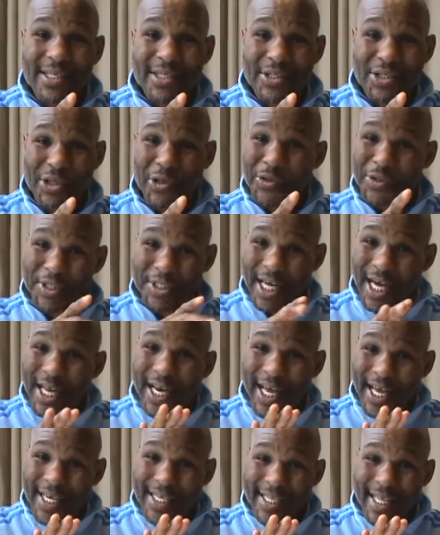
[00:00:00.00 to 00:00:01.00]
So it's not
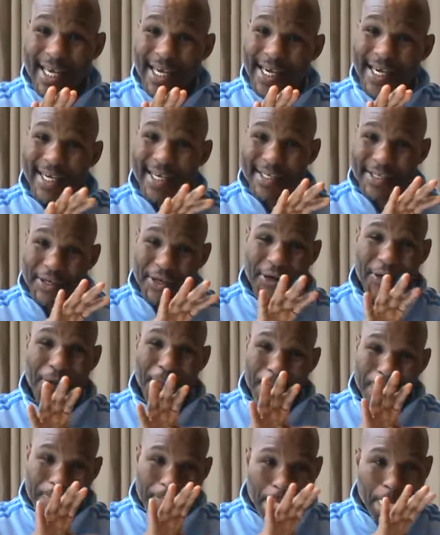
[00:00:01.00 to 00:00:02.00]
like they, you
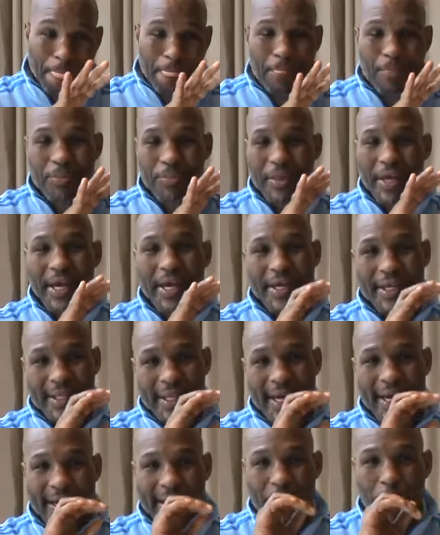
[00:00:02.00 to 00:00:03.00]
know, they,
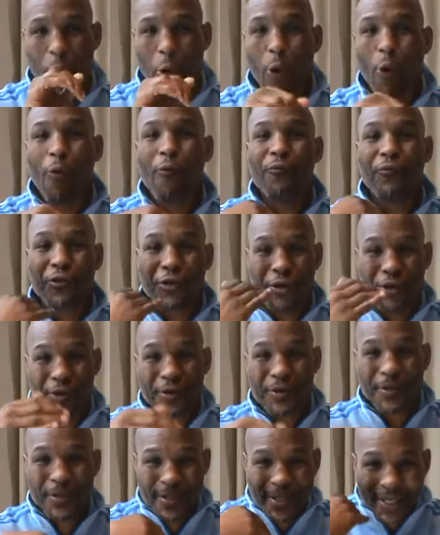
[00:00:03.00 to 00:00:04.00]
they over
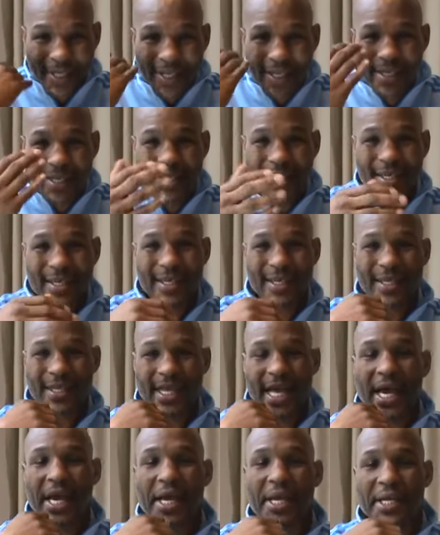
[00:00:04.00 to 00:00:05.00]
uh,
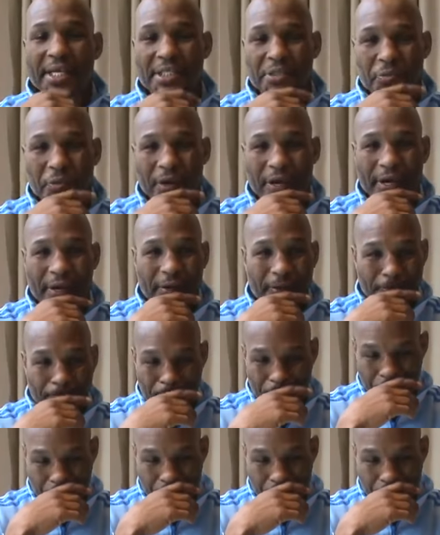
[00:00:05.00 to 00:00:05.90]
that age where